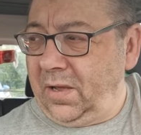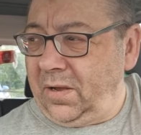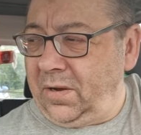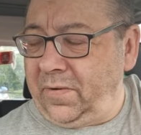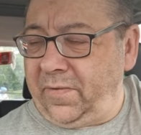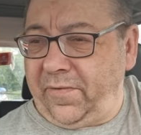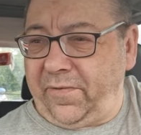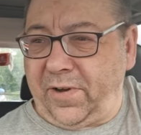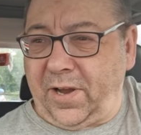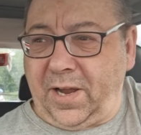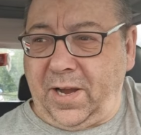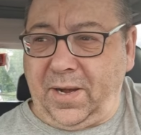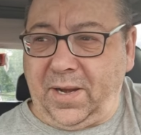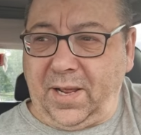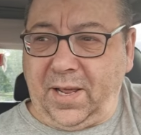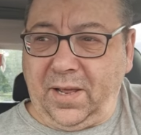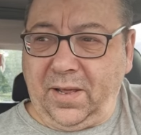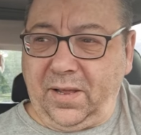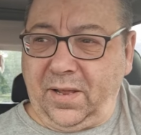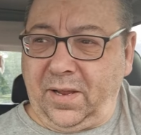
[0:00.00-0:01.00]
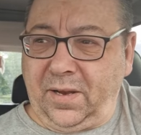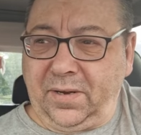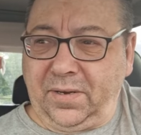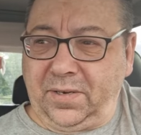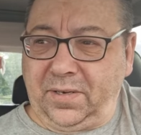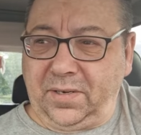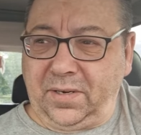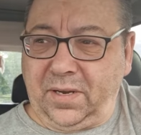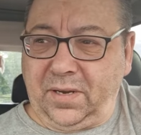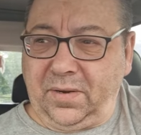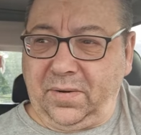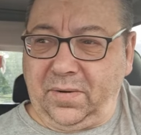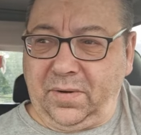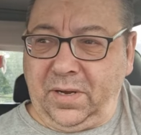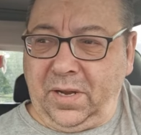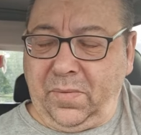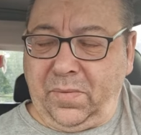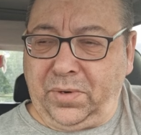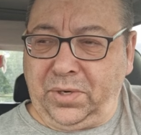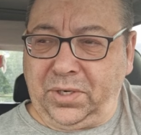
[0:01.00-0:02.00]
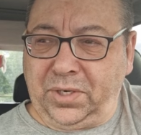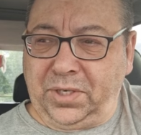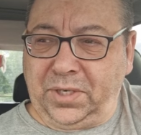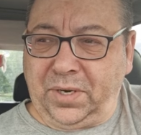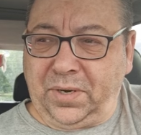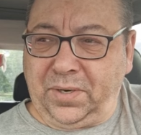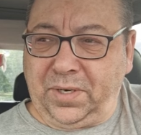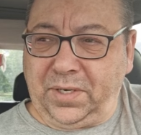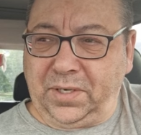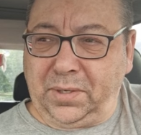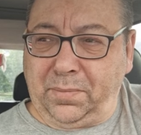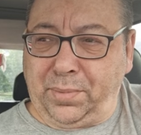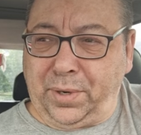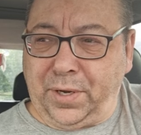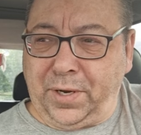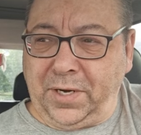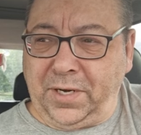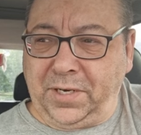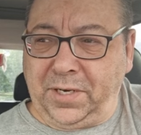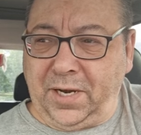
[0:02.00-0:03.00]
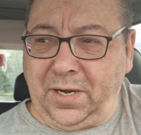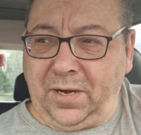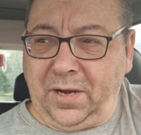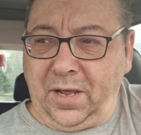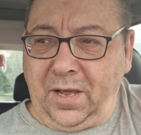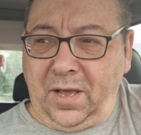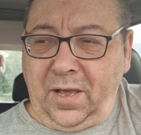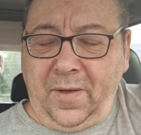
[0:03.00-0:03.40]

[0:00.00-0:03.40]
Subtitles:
on Friday, and it was just so disappointing.